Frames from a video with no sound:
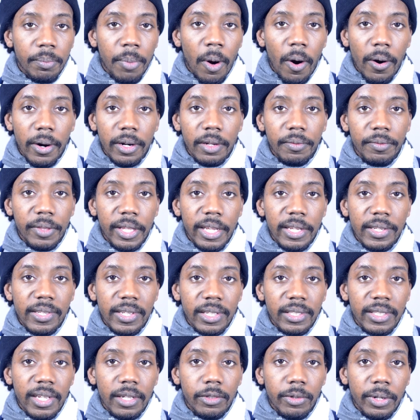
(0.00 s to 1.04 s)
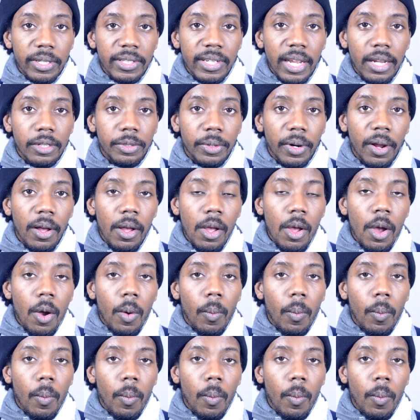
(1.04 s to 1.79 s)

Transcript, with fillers: part of this, etc., etc.